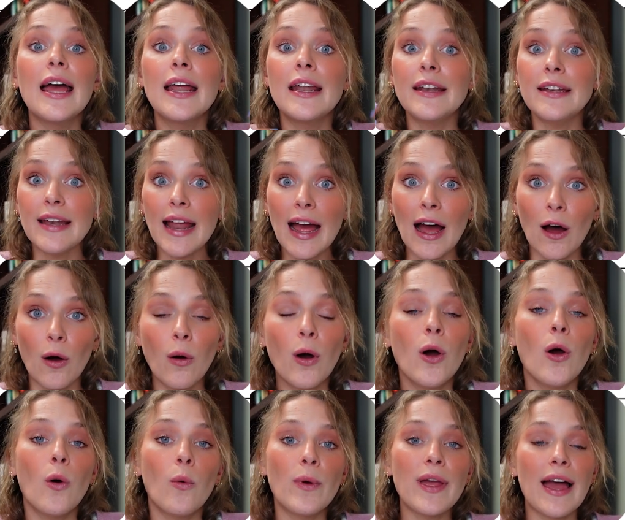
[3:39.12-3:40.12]
Now,
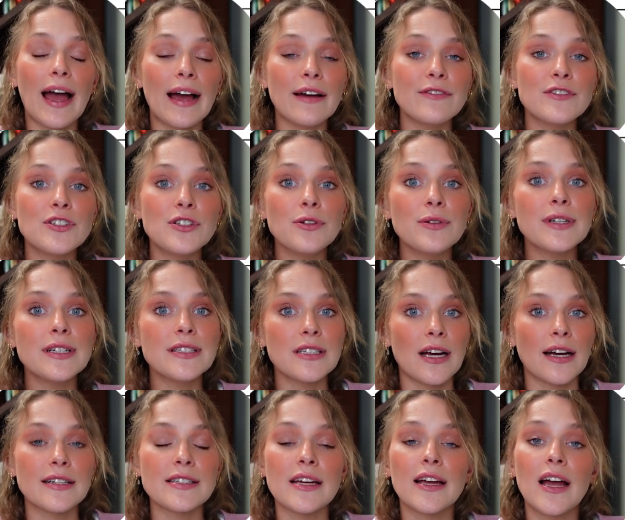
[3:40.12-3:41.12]
we have to
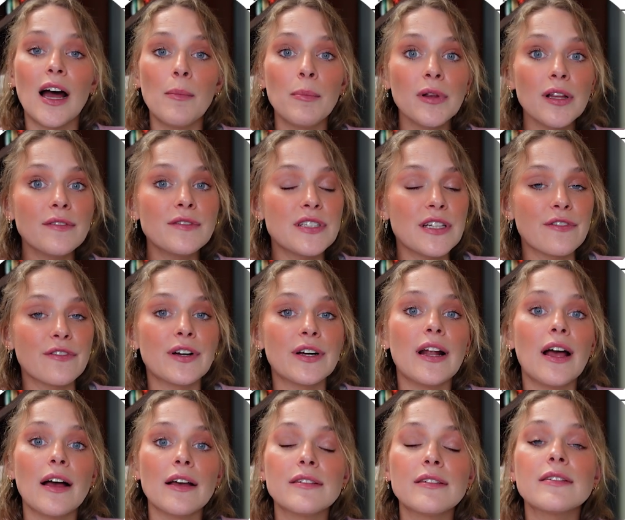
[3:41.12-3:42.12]
conduct a couple of different
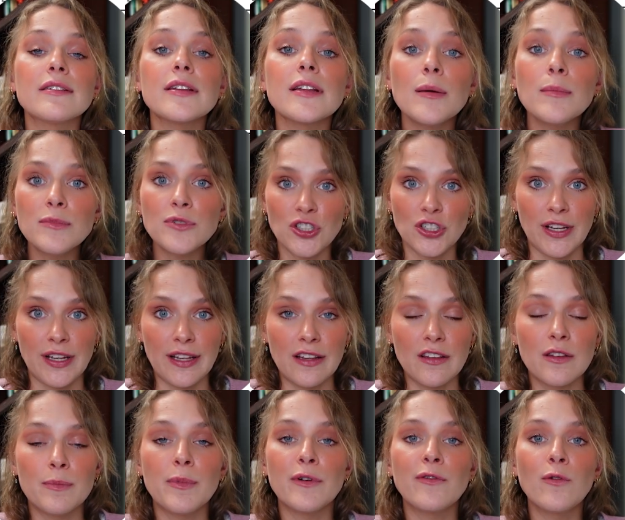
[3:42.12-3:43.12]

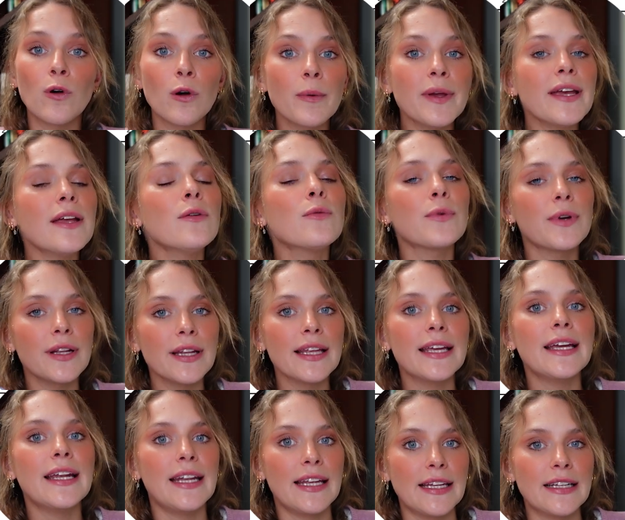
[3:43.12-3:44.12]
assumptions before we can really
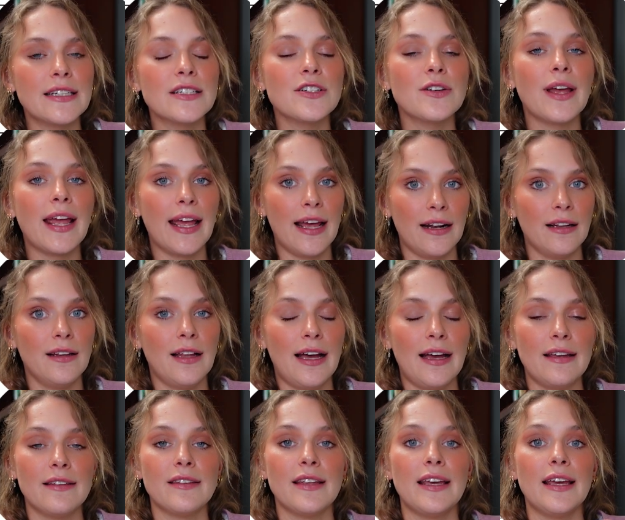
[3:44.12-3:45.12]
get into
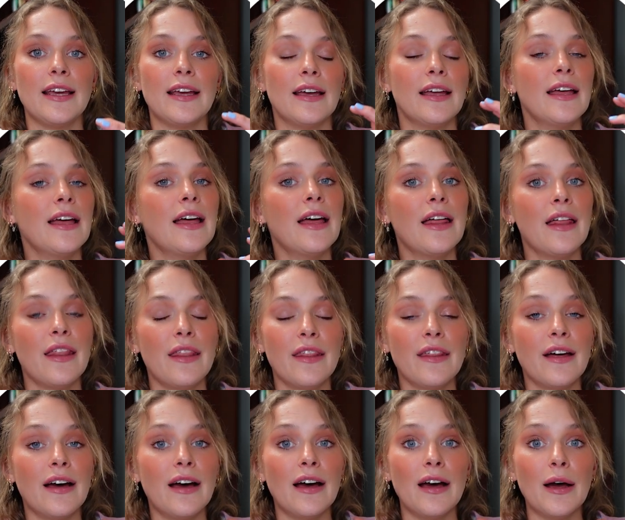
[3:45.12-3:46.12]
analyzing
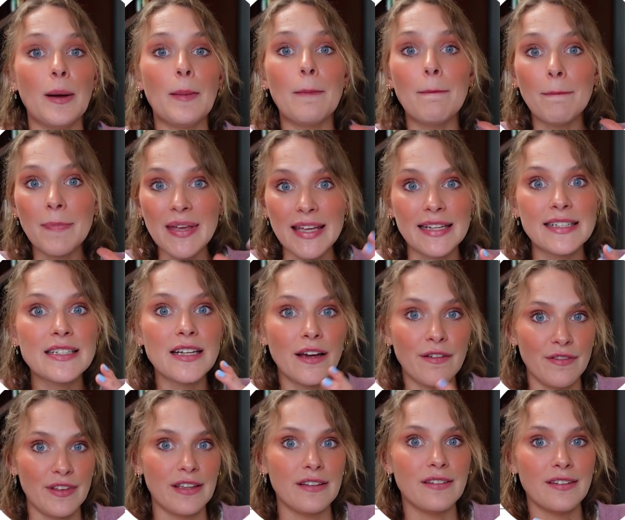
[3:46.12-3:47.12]
the meat of
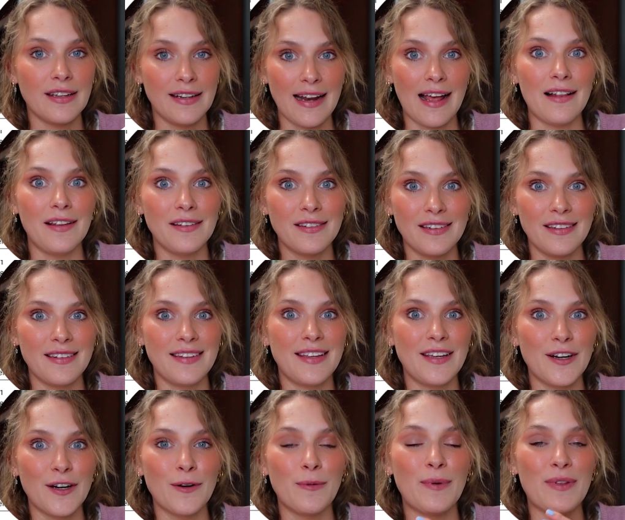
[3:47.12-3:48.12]
this analysis
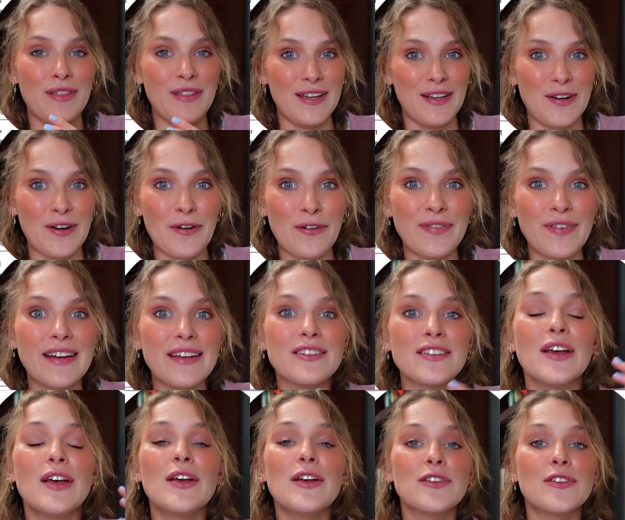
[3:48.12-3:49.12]
here with the ANOVAs.
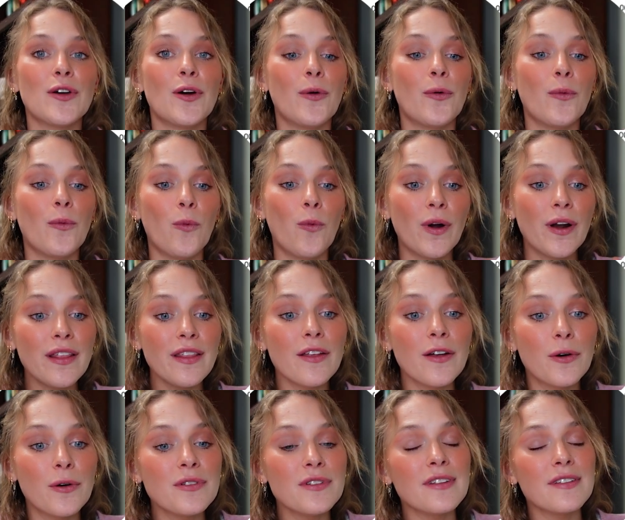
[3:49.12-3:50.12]
So one of
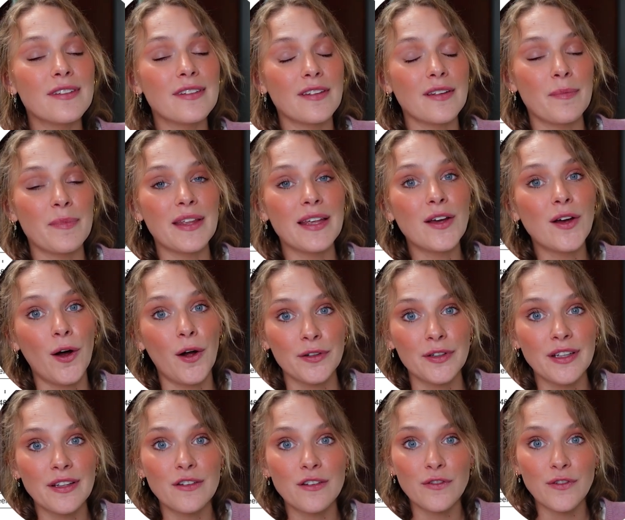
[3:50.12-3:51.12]
those is something
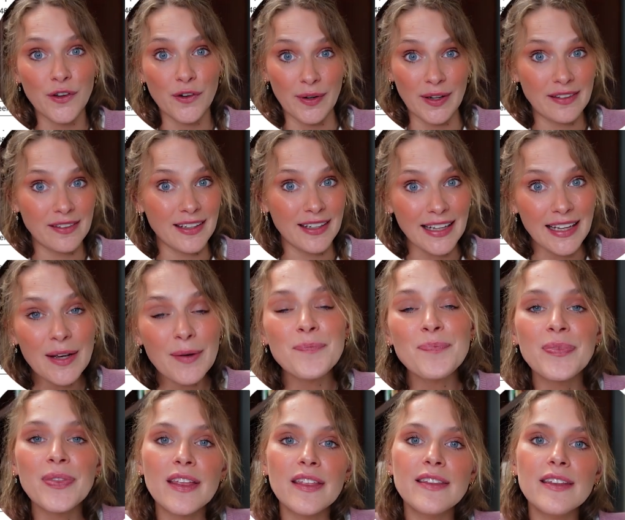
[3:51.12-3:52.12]
called sphericity.
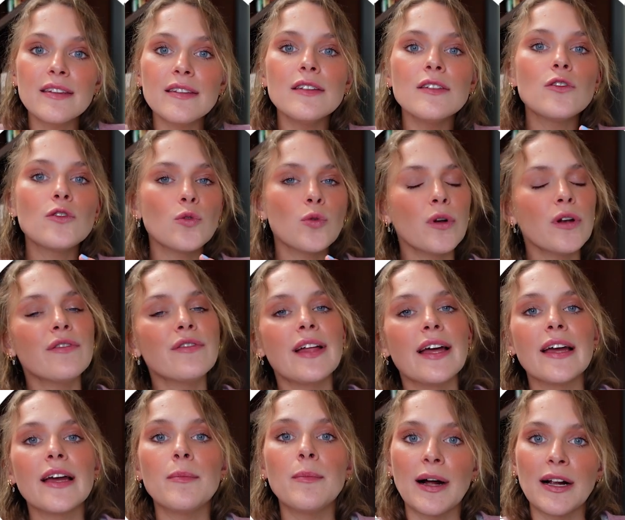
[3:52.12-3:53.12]
This is sort of
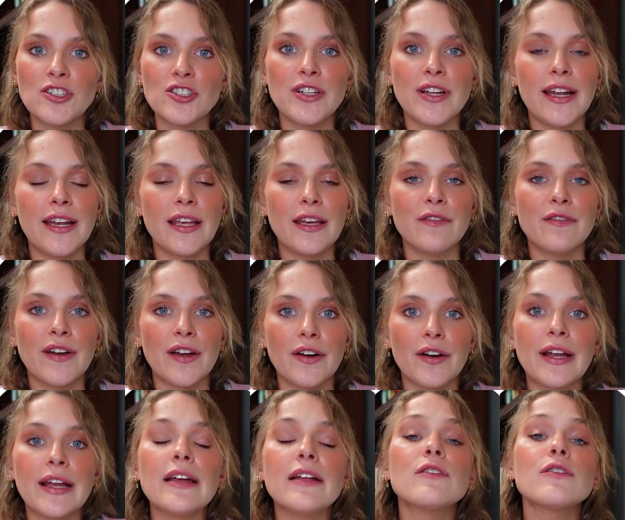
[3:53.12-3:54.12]
like homogeneity of
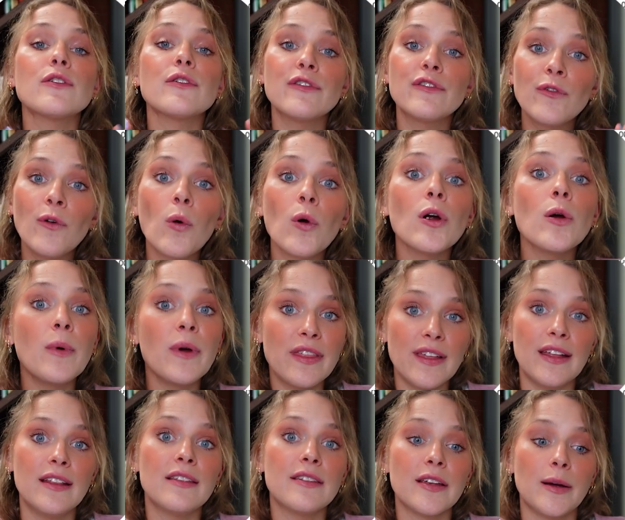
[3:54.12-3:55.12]
variance for
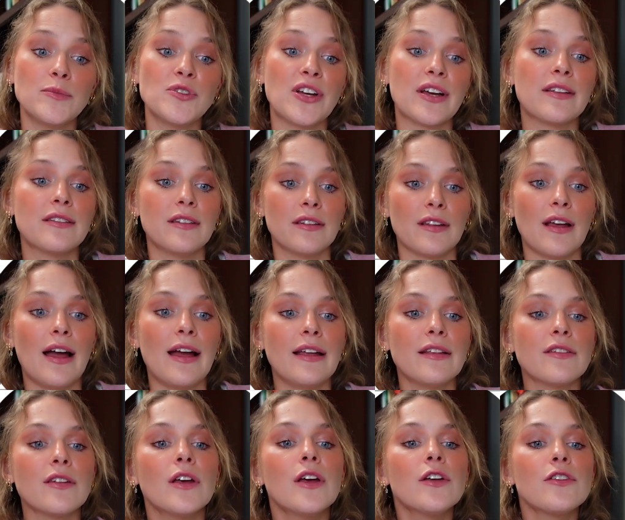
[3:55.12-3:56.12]
within subjects
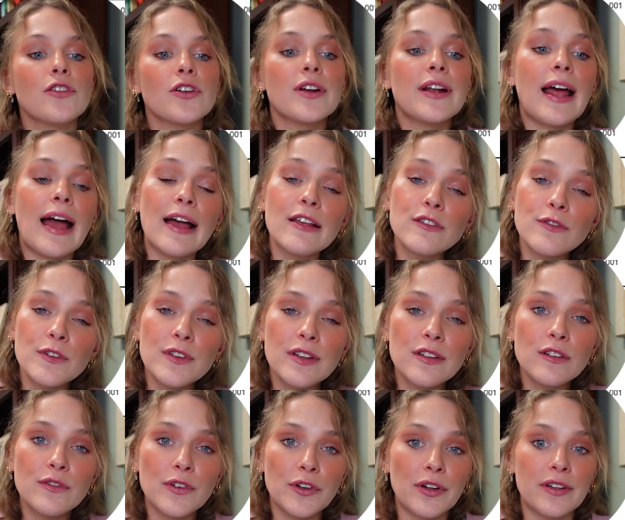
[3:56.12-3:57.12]
designs. So you're going to ask for the
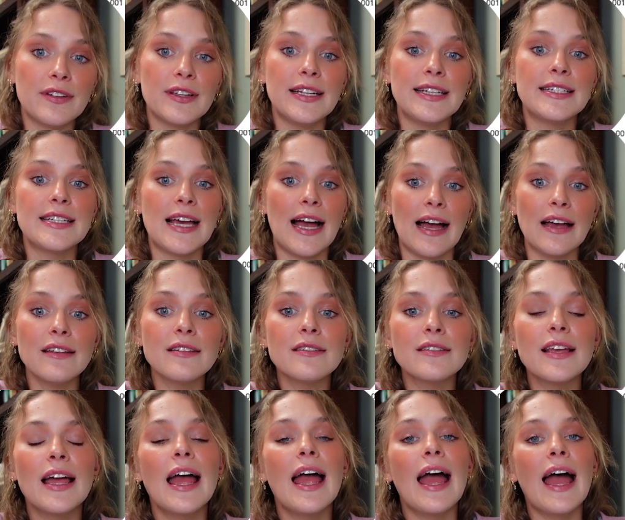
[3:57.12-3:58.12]
sphericity test,
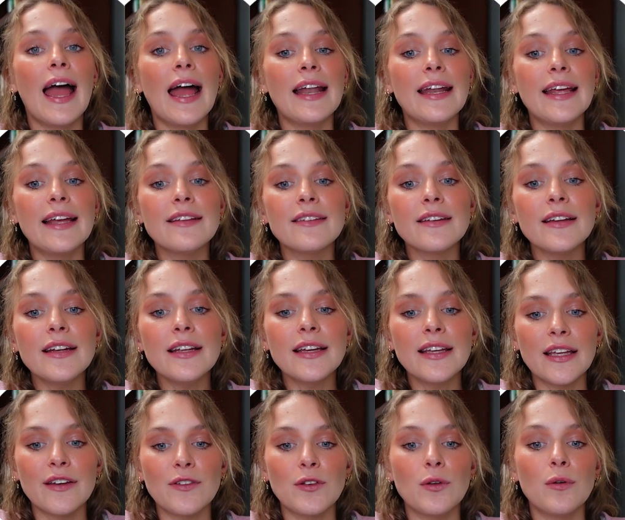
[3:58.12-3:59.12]
and it's going to
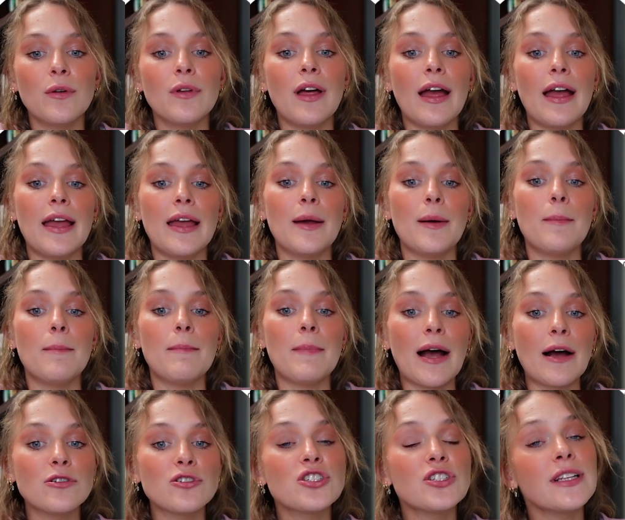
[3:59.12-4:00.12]
give you a
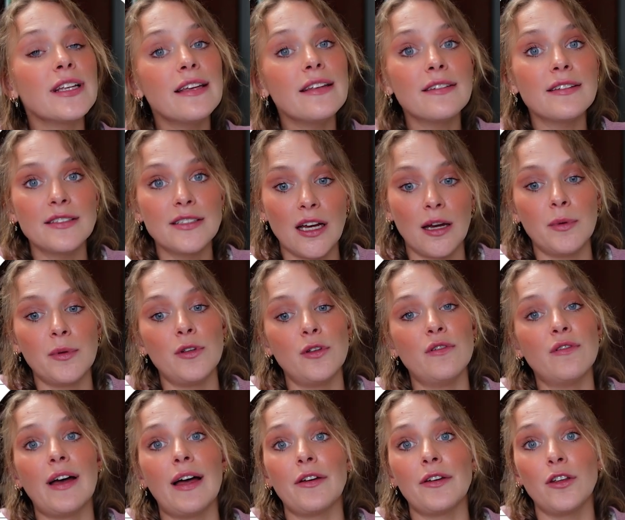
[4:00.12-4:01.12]
Mauchly's W
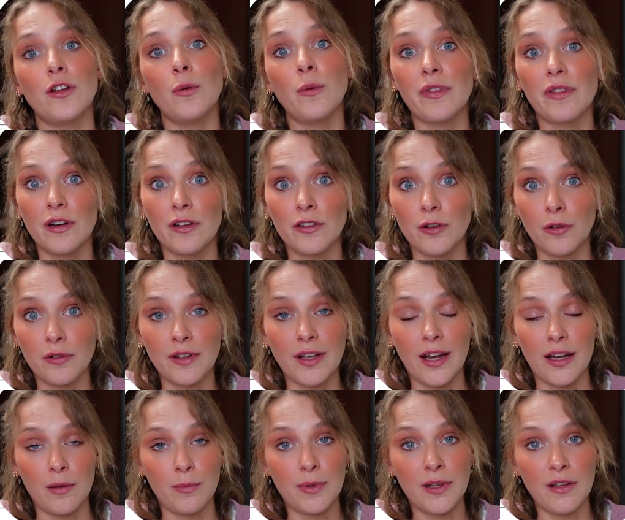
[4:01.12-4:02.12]
value with an
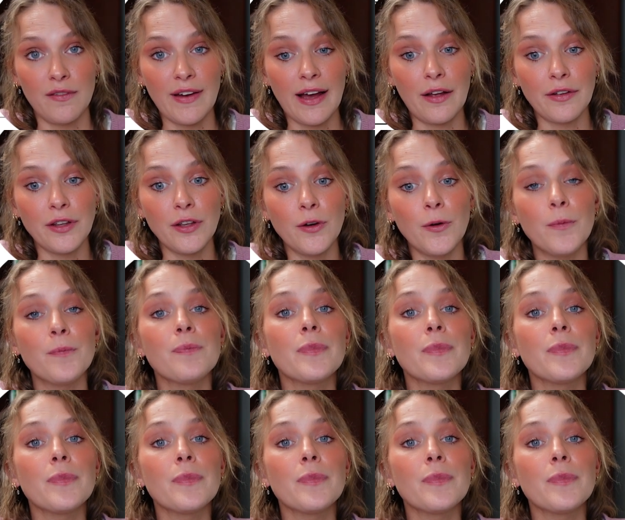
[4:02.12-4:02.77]
associated p-value.